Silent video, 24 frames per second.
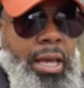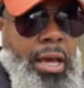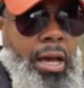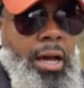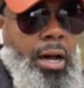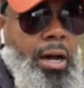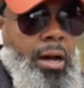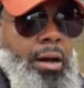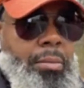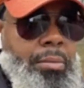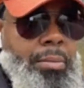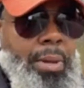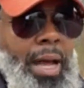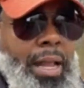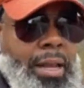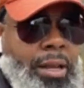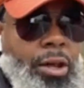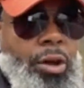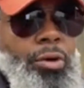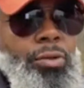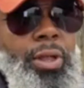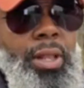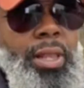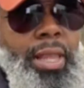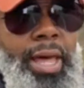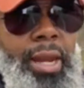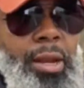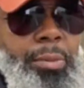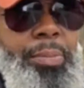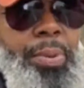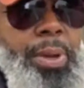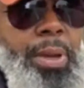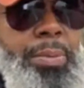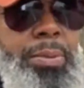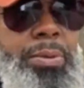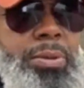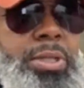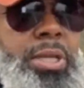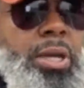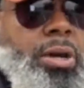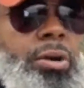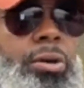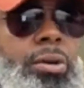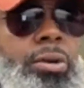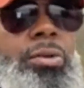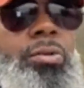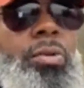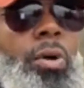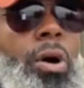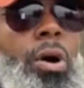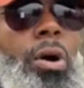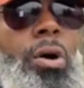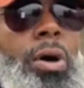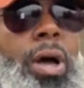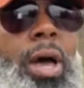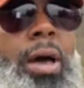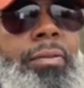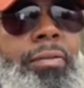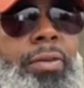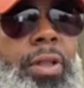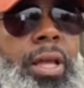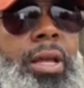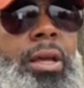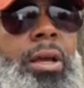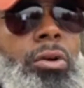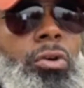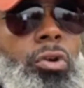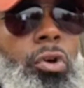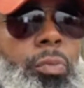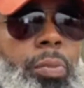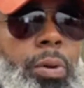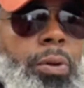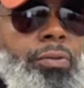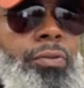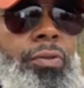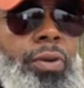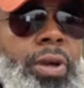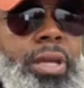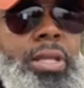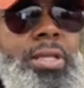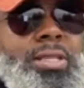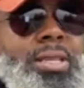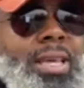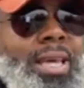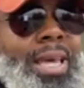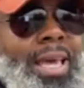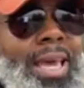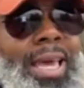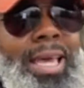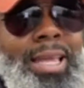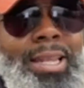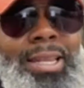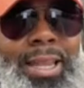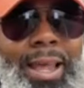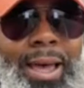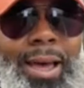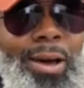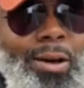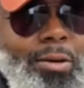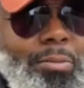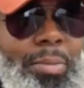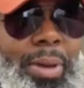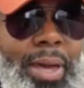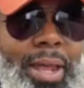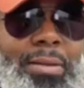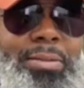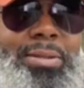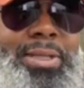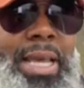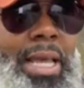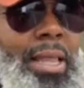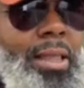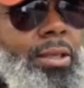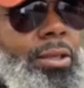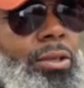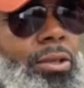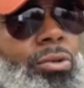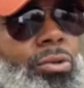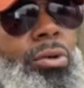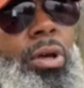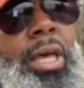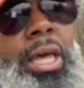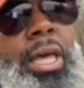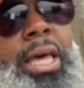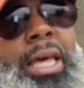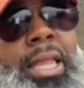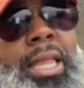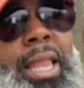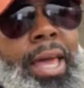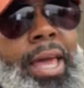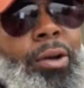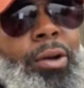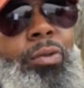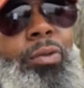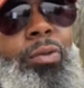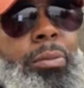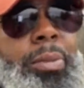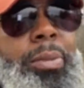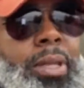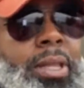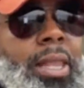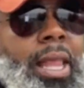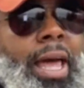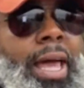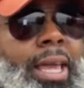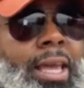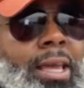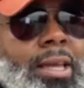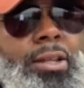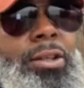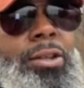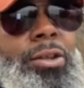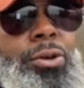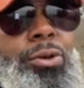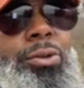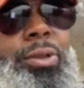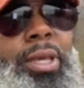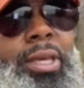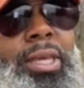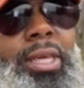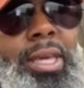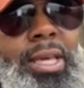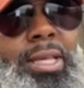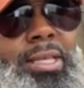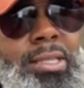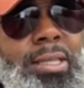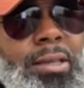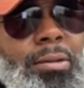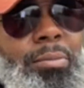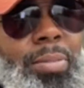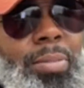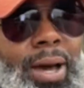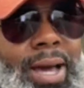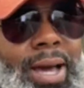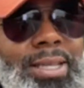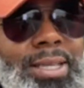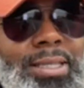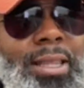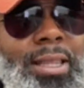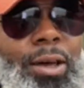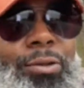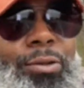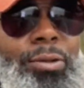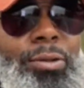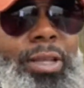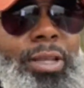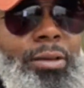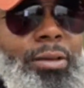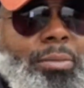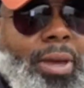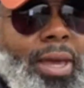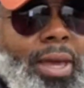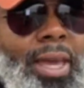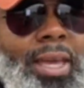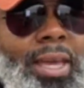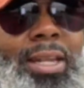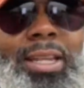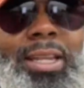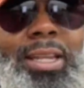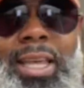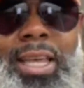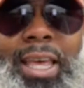I know that a lot of people tell you, oh, have like a group of friends. No, man, I'm telling you, like, women like a dude that gets it by his lonely, man.